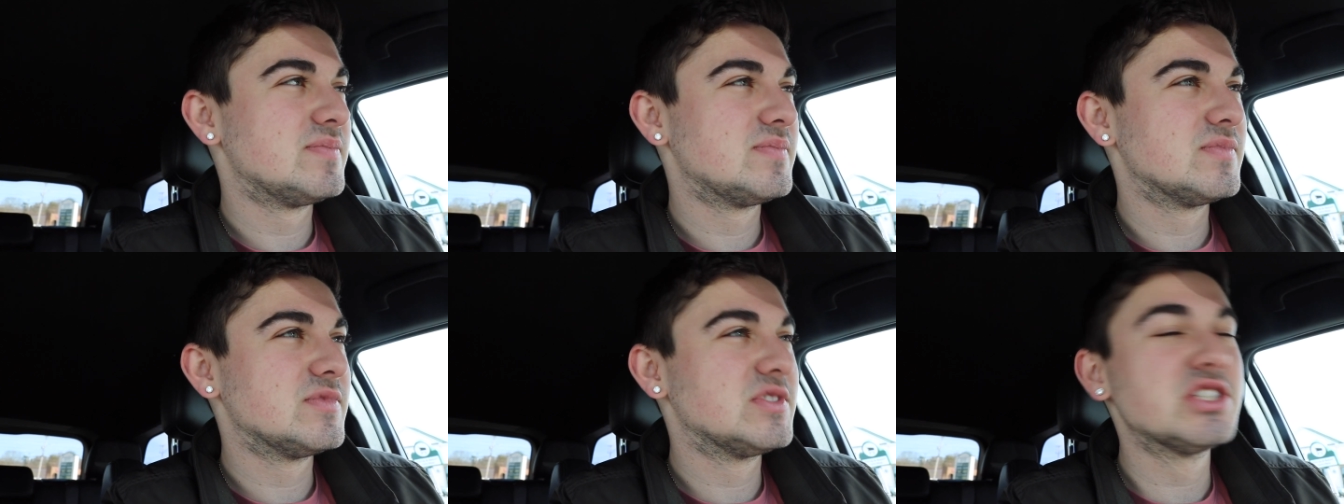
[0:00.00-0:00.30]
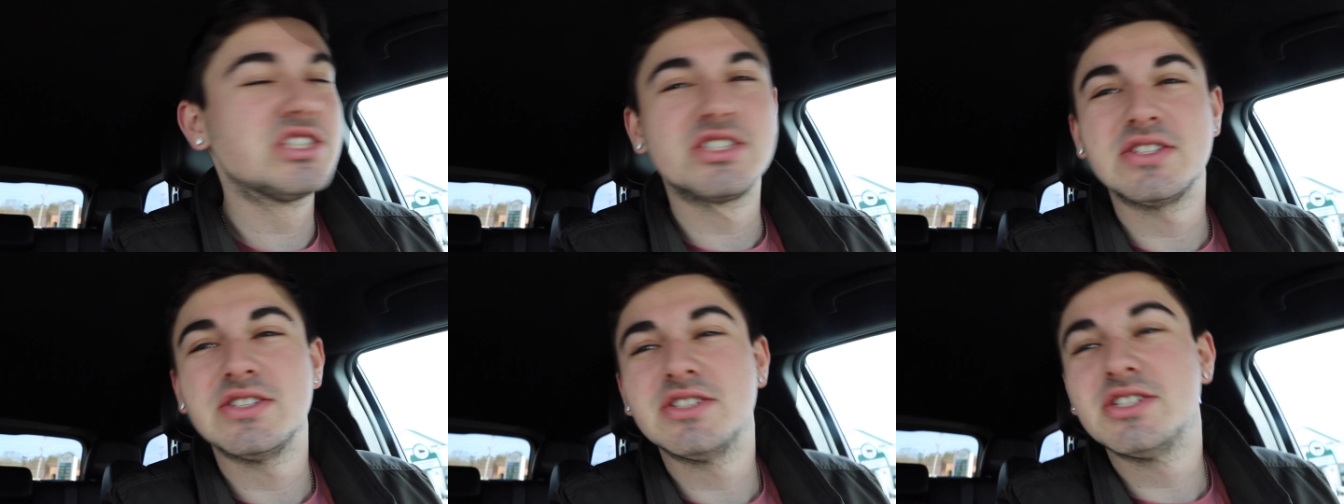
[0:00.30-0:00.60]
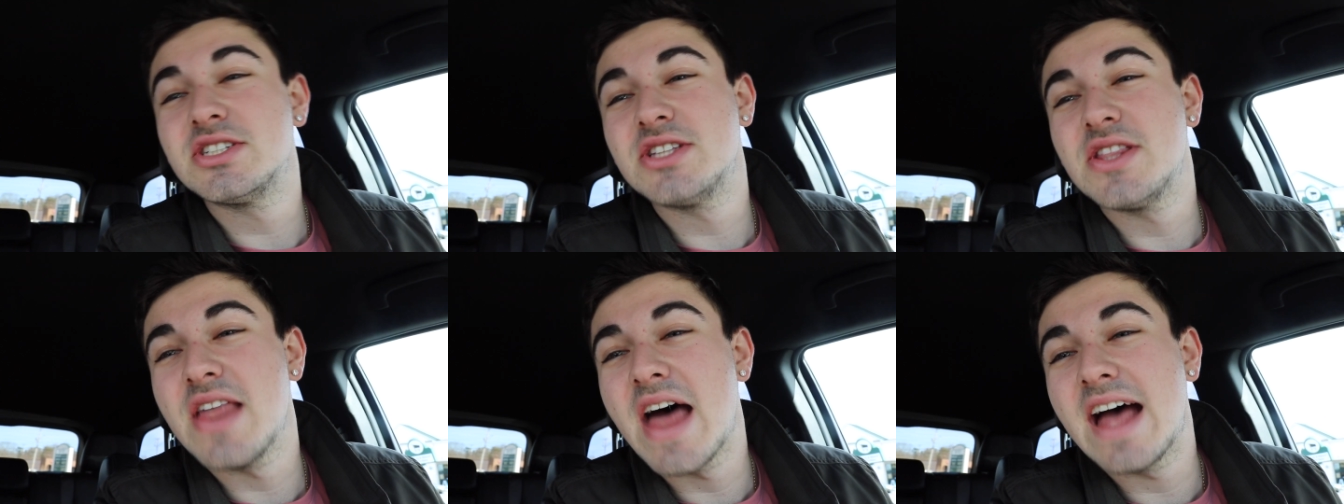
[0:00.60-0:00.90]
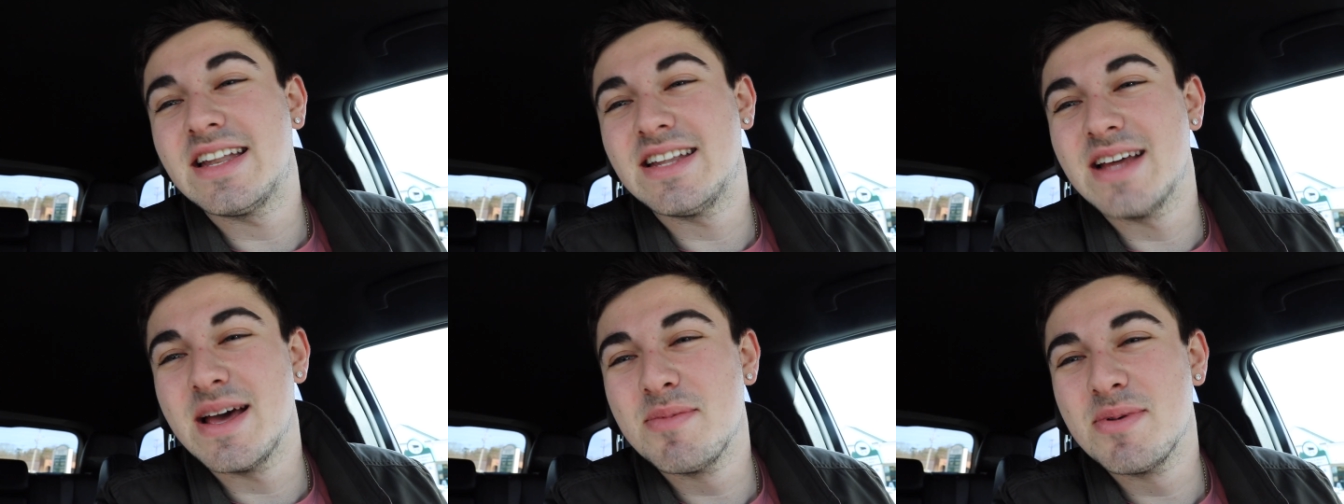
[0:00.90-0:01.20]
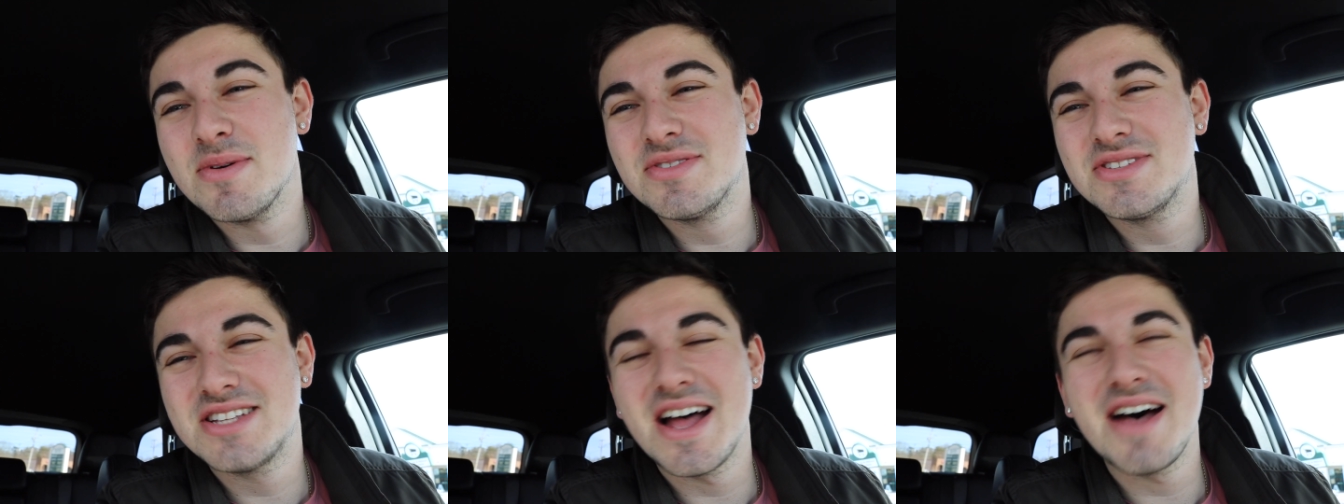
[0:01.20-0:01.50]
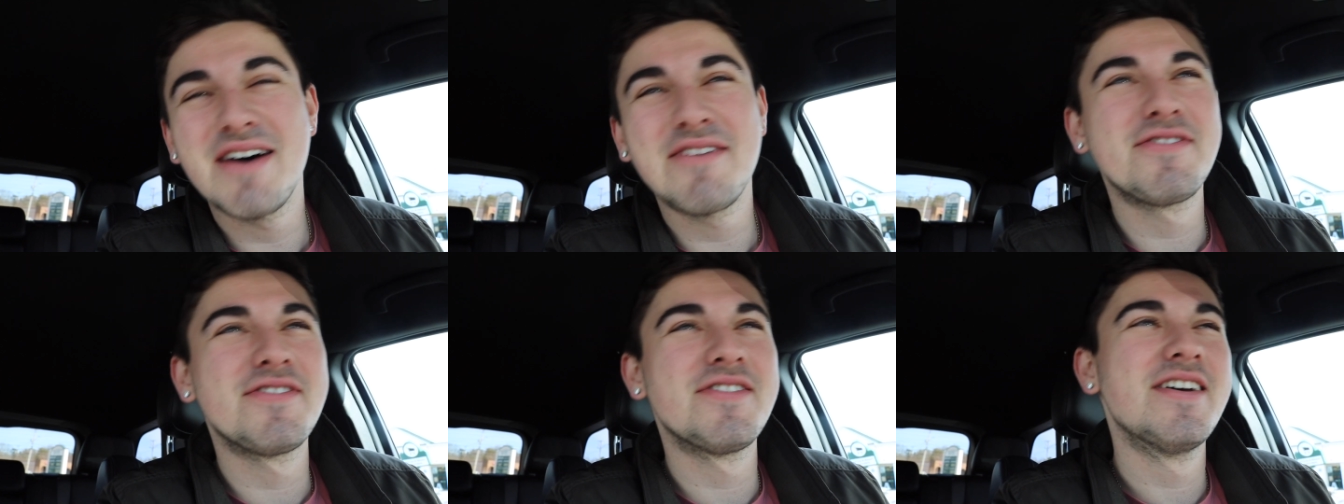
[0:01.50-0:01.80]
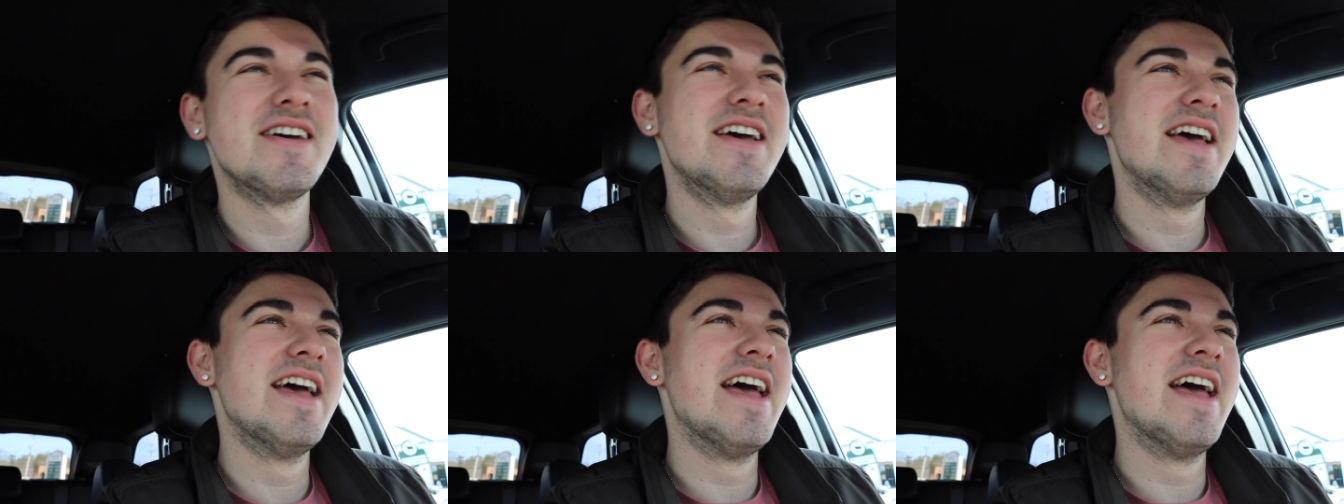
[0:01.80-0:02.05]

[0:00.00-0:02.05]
just that type of stuff.